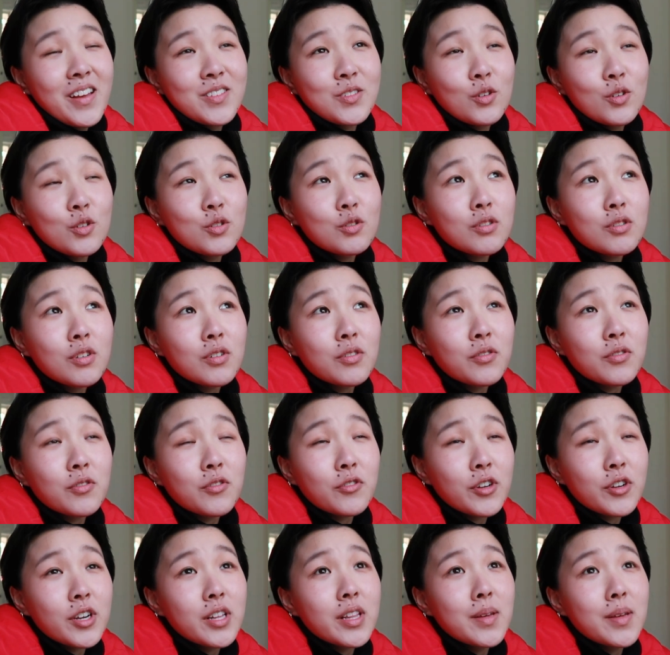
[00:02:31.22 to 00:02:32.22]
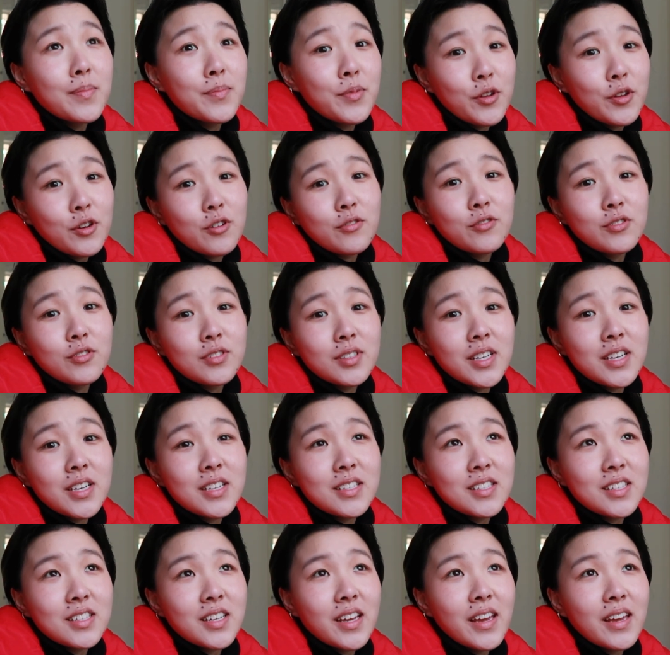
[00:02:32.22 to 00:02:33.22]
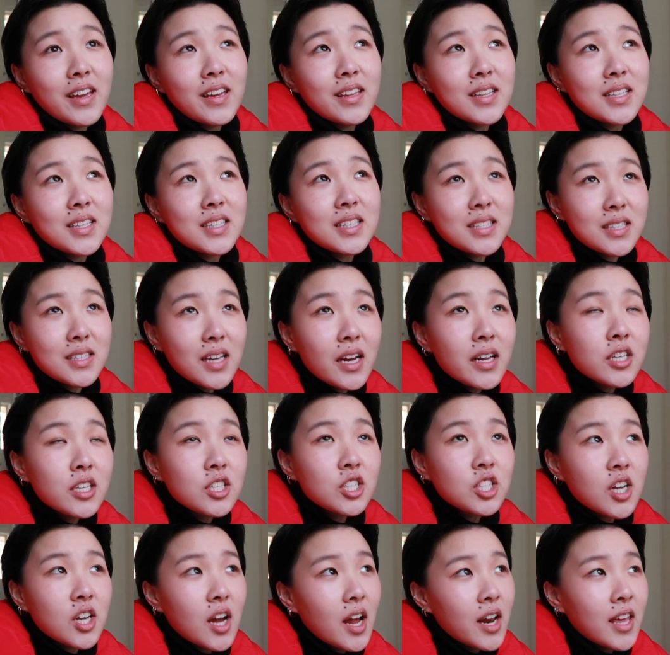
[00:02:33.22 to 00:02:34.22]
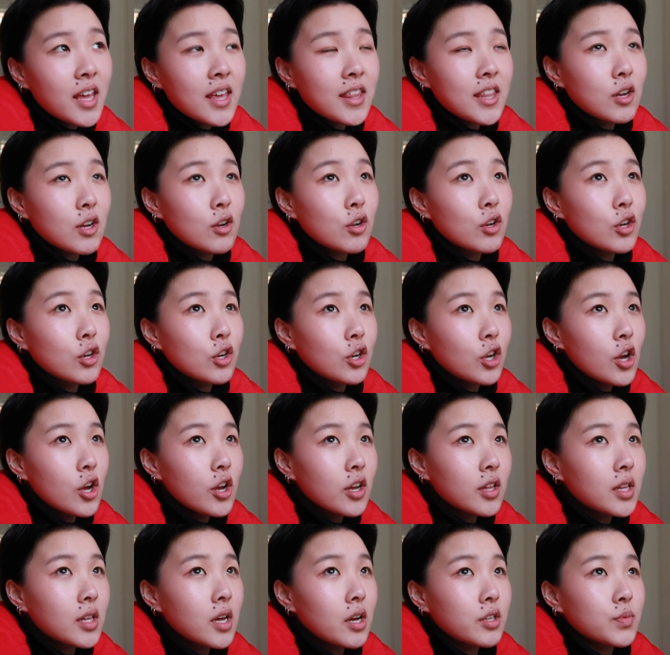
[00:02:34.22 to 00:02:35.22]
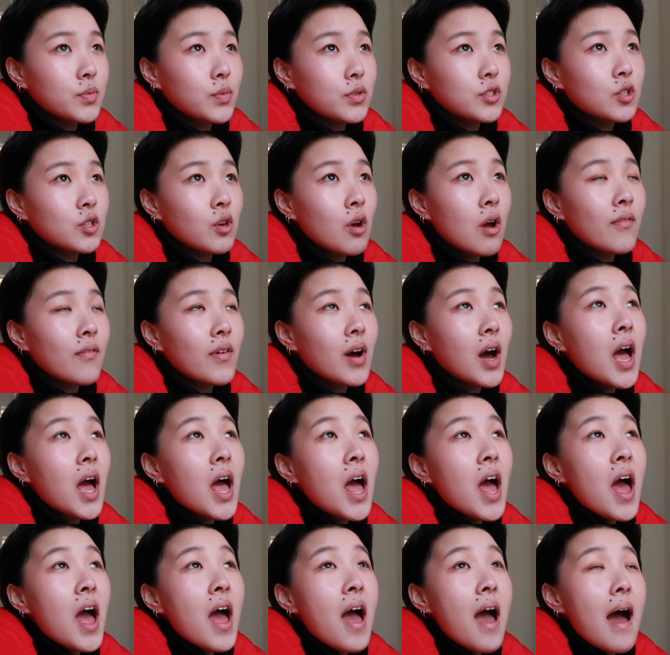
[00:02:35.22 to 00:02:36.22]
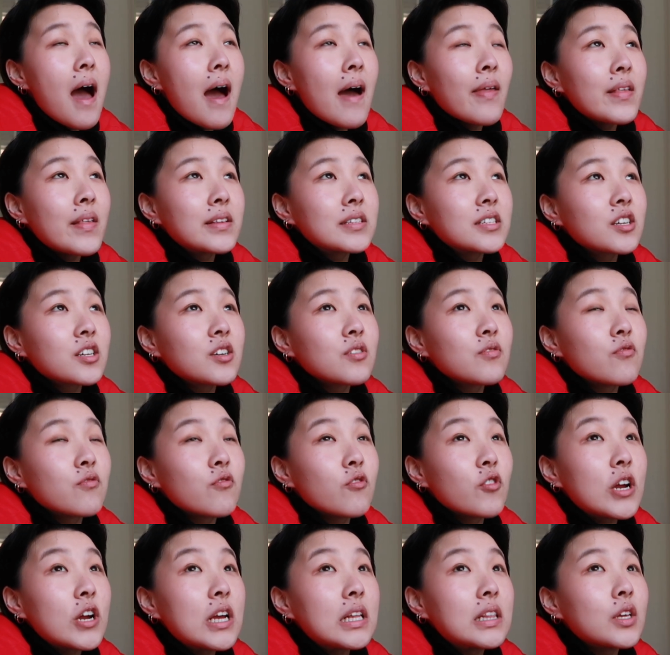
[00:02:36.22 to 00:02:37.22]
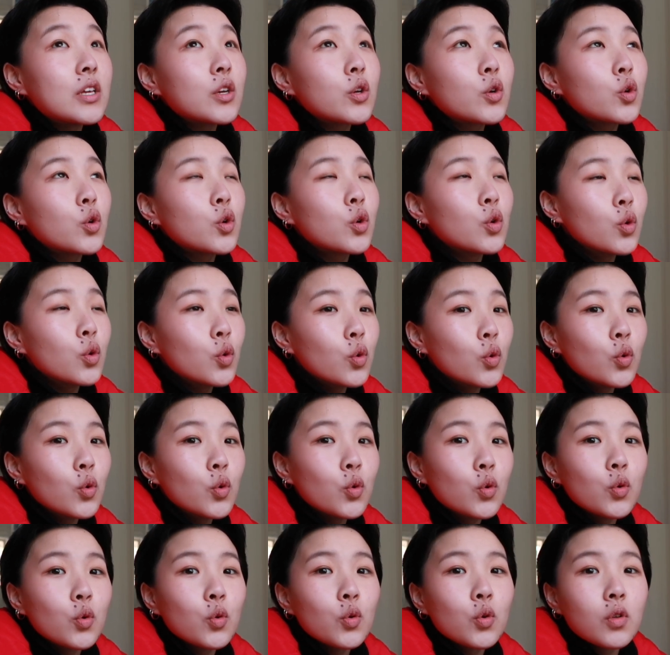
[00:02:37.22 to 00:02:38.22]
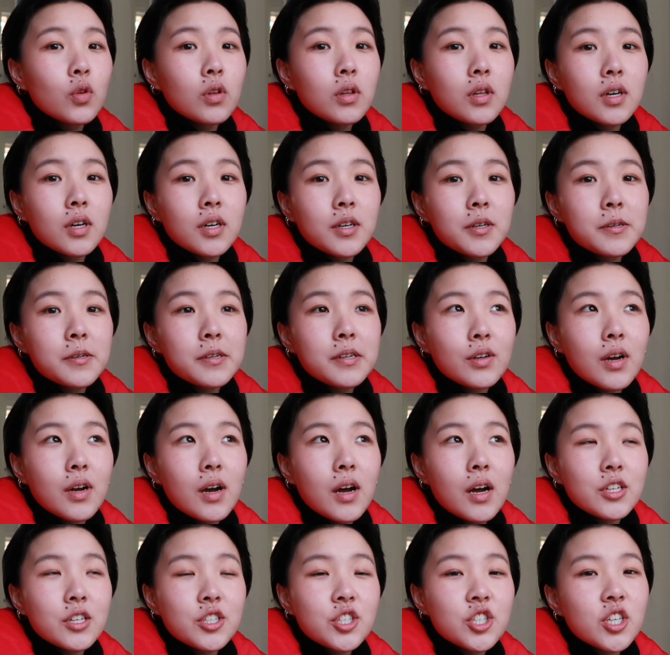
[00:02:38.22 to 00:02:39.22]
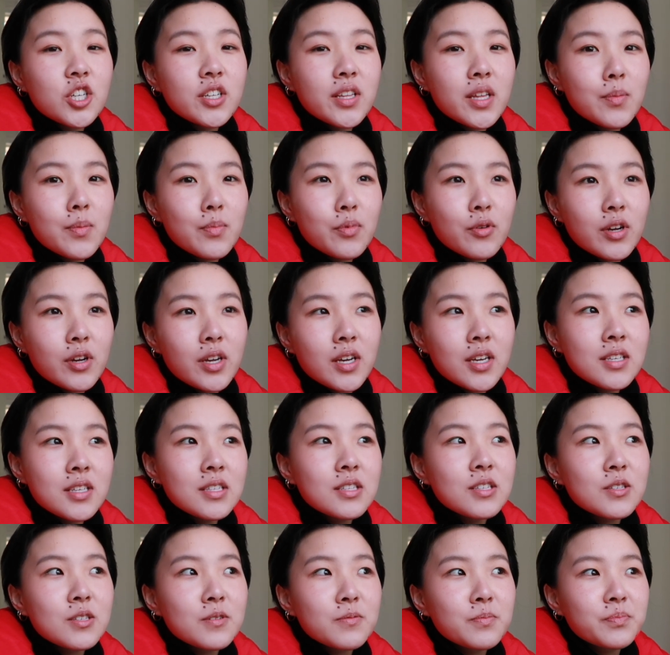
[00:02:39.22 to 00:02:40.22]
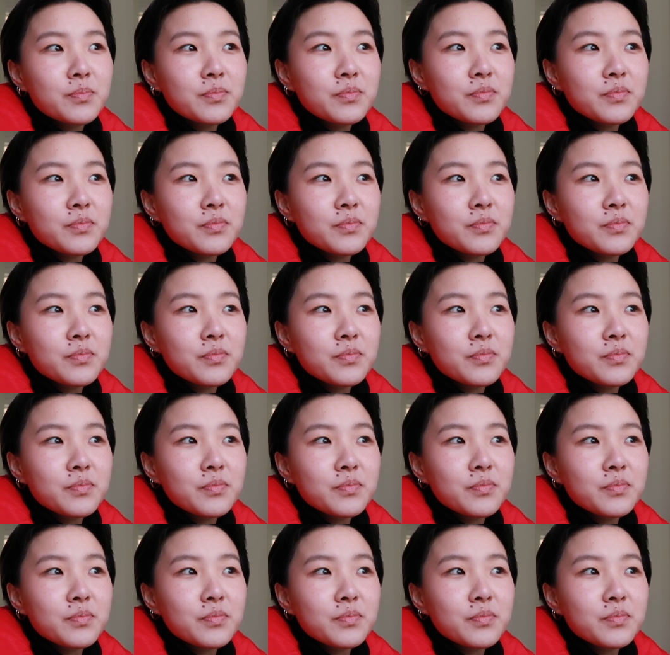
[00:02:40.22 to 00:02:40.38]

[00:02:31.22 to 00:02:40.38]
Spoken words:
Also a really beautiful day today. The sun is shining, there are no clouds whatsoever, and it's a really cool chilly breeze,